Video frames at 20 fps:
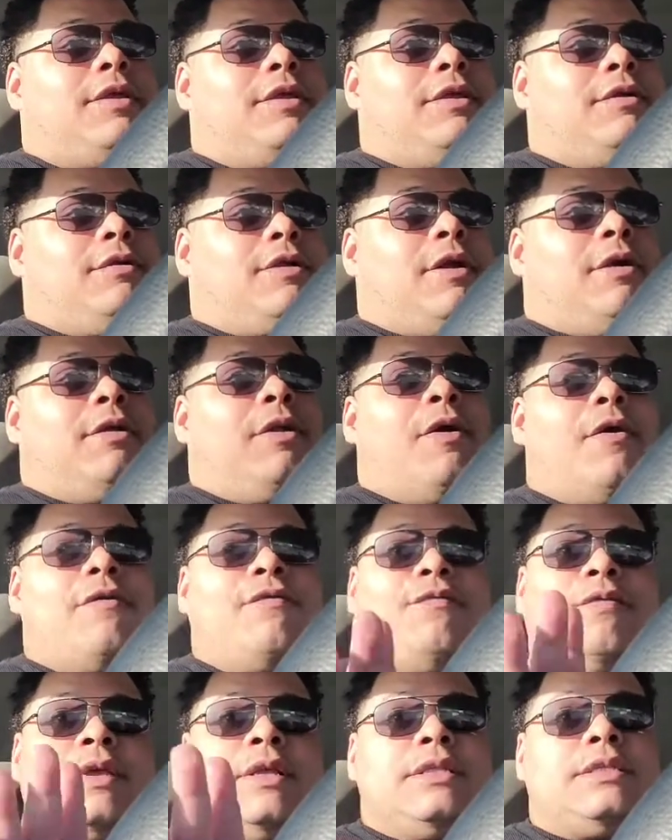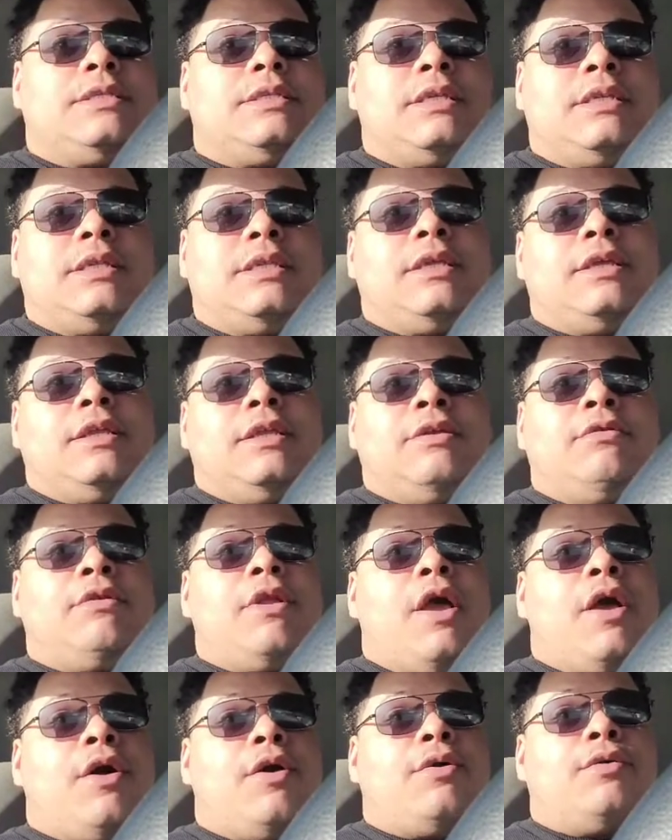you know, no offense to the, you
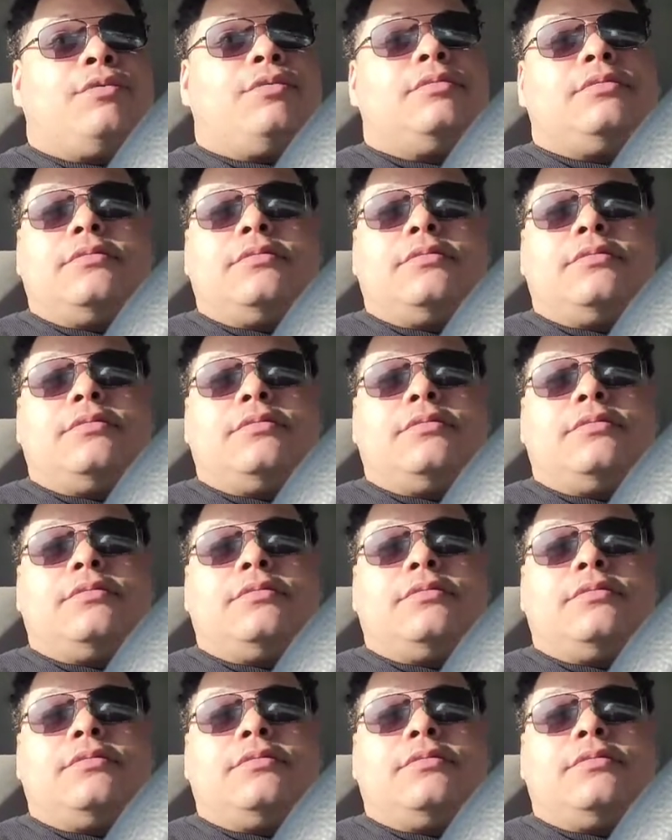know,